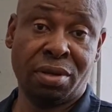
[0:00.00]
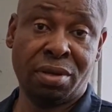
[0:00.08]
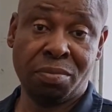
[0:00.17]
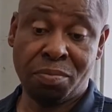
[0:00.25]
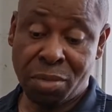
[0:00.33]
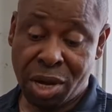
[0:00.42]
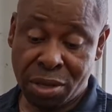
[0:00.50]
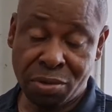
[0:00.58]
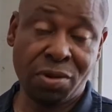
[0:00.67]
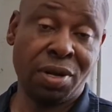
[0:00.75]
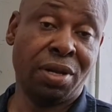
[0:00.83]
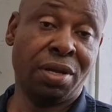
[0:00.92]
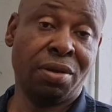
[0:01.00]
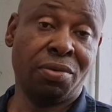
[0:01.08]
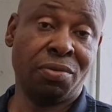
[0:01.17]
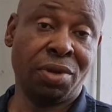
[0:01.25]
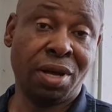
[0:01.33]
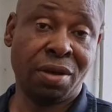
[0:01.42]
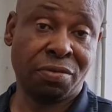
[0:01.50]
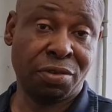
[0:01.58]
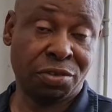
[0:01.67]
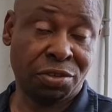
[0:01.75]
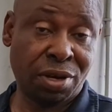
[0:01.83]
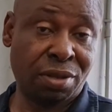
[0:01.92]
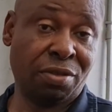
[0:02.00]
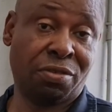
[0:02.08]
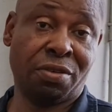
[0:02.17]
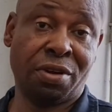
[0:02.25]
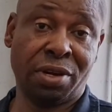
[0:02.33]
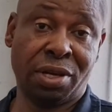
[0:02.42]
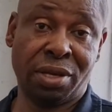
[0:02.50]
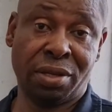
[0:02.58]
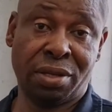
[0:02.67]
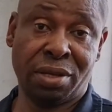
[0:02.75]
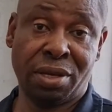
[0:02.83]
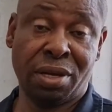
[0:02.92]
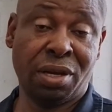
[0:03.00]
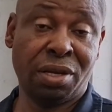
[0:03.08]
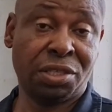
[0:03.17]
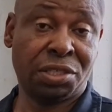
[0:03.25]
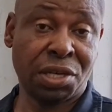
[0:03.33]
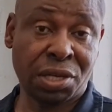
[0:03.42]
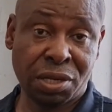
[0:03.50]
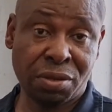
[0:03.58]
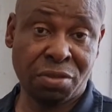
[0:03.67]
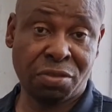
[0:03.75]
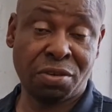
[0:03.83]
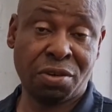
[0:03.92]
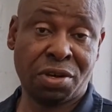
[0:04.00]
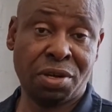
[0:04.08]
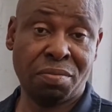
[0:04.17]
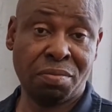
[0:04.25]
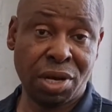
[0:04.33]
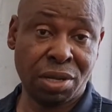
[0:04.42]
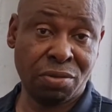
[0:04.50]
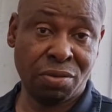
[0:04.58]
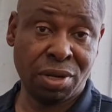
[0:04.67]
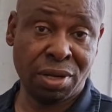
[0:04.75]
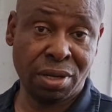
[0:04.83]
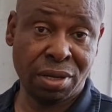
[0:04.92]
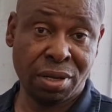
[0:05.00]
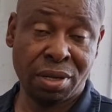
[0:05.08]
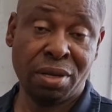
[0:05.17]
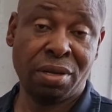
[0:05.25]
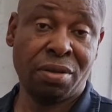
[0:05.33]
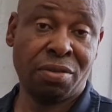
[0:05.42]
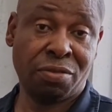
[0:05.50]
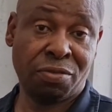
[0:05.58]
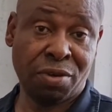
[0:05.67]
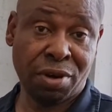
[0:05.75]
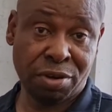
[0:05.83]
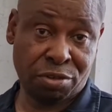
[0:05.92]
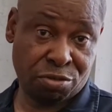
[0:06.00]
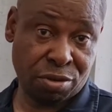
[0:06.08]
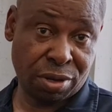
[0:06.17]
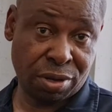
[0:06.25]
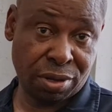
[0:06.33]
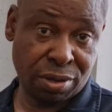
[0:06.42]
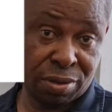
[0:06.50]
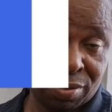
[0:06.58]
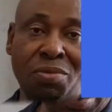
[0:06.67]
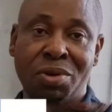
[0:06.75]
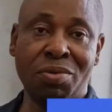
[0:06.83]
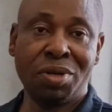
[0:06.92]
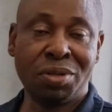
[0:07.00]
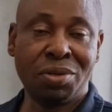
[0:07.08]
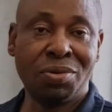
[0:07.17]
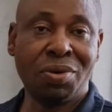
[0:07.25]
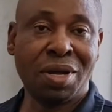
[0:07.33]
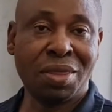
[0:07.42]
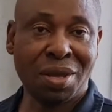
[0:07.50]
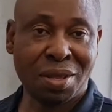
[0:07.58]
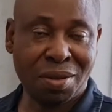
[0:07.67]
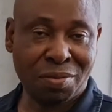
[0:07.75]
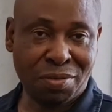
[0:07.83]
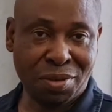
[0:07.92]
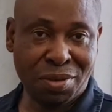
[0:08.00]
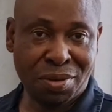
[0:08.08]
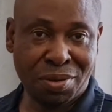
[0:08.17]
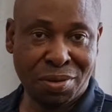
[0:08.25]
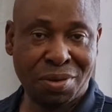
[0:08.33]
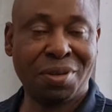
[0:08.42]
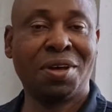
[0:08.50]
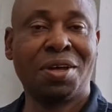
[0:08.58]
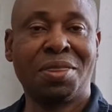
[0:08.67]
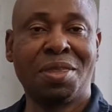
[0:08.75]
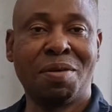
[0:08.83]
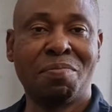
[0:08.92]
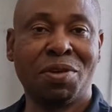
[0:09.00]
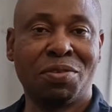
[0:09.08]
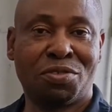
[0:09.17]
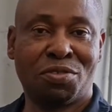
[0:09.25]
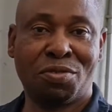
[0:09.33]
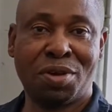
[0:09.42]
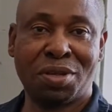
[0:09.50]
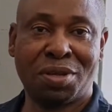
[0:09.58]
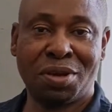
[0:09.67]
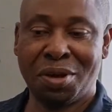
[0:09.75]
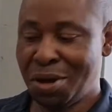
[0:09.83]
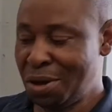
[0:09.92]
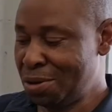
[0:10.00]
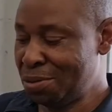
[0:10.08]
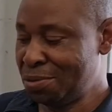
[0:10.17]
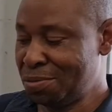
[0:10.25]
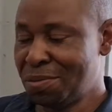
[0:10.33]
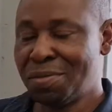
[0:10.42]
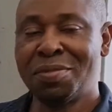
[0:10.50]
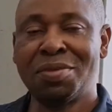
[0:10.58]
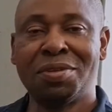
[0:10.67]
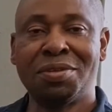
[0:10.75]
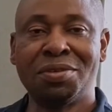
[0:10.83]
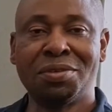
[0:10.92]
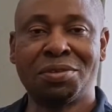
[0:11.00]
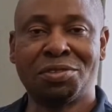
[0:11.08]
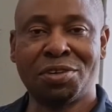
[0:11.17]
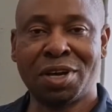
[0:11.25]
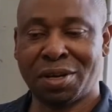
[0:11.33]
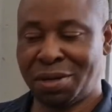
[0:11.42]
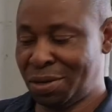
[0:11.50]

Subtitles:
you manually will have to check the circuit, and checking the circuit manually is very tricky. We will do another video and demonstrate how you check